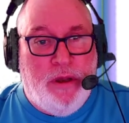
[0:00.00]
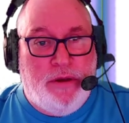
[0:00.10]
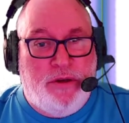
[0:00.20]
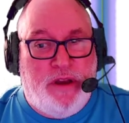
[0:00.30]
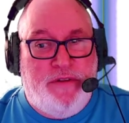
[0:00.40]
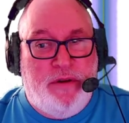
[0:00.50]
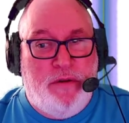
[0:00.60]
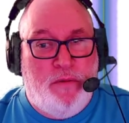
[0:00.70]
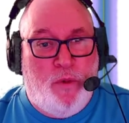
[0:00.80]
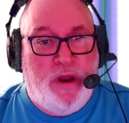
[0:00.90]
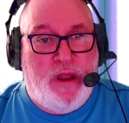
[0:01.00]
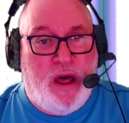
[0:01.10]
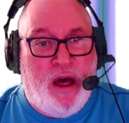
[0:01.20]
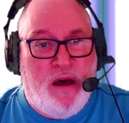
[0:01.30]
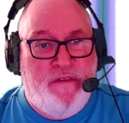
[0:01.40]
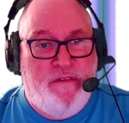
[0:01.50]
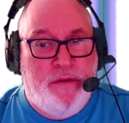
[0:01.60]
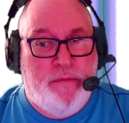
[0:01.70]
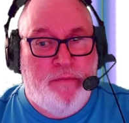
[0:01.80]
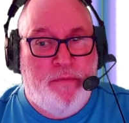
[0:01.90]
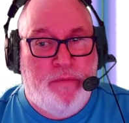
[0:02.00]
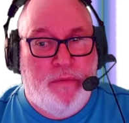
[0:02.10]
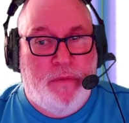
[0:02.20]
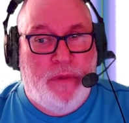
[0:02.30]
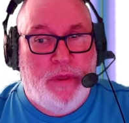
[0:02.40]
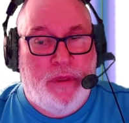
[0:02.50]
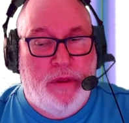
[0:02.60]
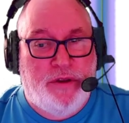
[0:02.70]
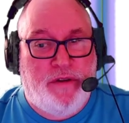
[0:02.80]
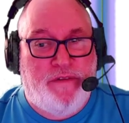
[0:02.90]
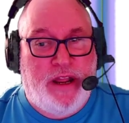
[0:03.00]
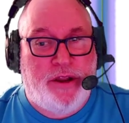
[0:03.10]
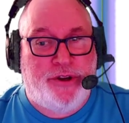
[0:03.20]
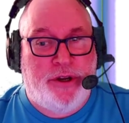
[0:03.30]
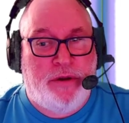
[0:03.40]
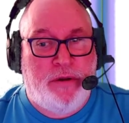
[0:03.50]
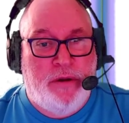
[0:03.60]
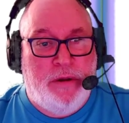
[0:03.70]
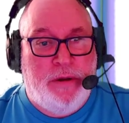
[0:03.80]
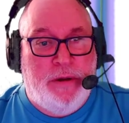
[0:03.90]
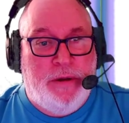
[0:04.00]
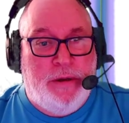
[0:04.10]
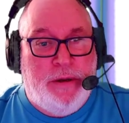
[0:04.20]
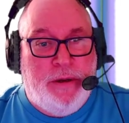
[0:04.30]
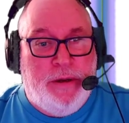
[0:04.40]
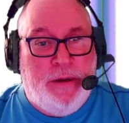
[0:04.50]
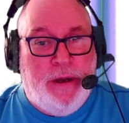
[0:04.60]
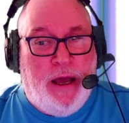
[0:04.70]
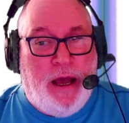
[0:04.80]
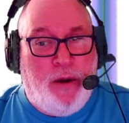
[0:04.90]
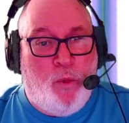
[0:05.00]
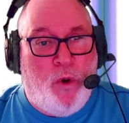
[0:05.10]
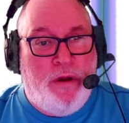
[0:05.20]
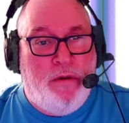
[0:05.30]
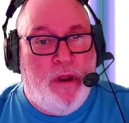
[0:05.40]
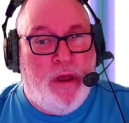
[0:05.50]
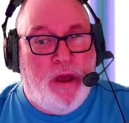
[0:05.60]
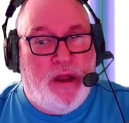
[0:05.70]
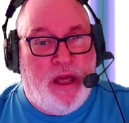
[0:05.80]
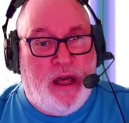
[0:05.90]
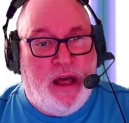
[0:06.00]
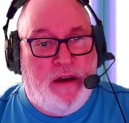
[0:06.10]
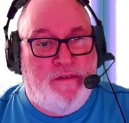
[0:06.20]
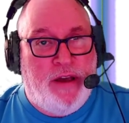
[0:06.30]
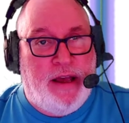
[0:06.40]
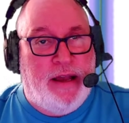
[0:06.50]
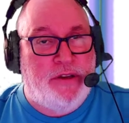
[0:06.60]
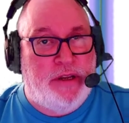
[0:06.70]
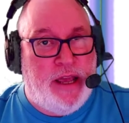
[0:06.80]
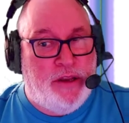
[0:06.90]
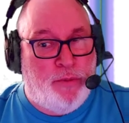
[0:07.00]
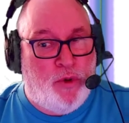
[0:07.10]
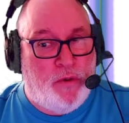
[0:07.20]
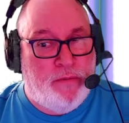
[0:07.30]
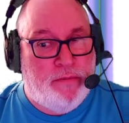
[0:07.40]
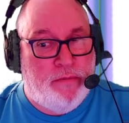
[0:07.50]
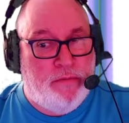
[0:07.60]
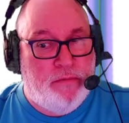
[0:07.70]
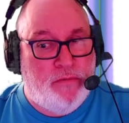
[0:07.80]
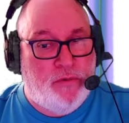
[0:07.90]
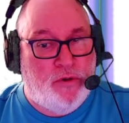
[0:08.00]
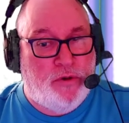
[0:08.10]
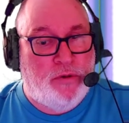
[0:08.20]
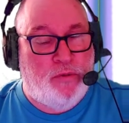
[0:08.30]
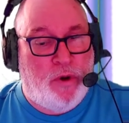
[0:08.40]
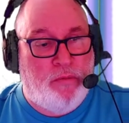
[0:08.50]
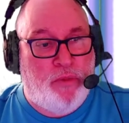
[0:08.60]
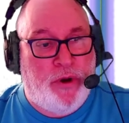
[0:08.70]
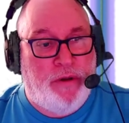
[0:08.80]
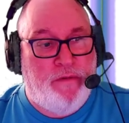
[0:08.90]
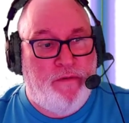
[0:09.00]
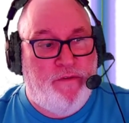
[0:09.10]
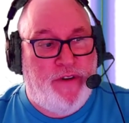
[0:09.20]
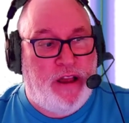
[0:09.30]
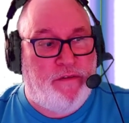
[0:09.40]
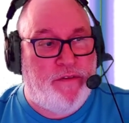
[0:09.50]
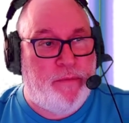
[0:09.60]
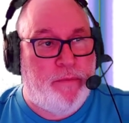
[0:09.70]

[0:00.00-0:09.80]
7, 1.5 as a fraction. And 1.5 as a decimal. So it's 1.5.